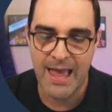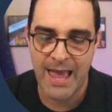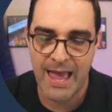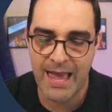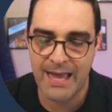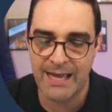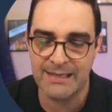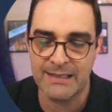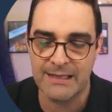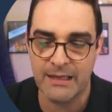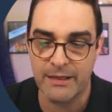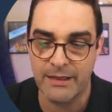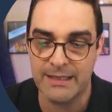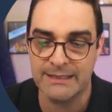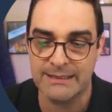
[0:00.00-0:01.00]
And
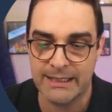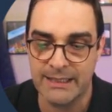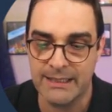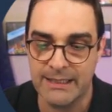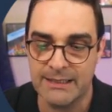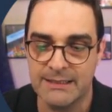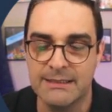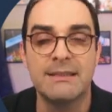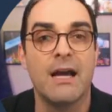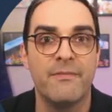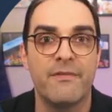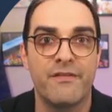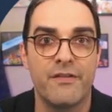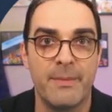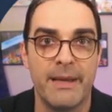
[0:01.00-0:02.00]
this is
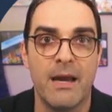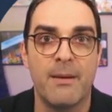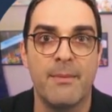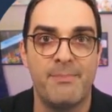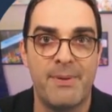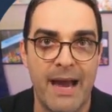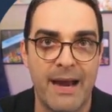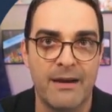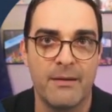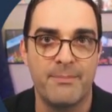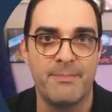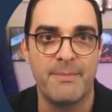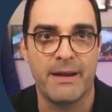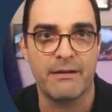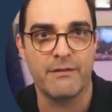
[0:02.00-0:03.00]
for me a
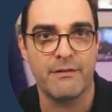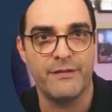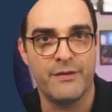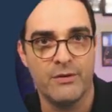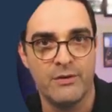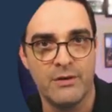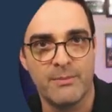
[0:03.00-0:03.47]
backup microphone.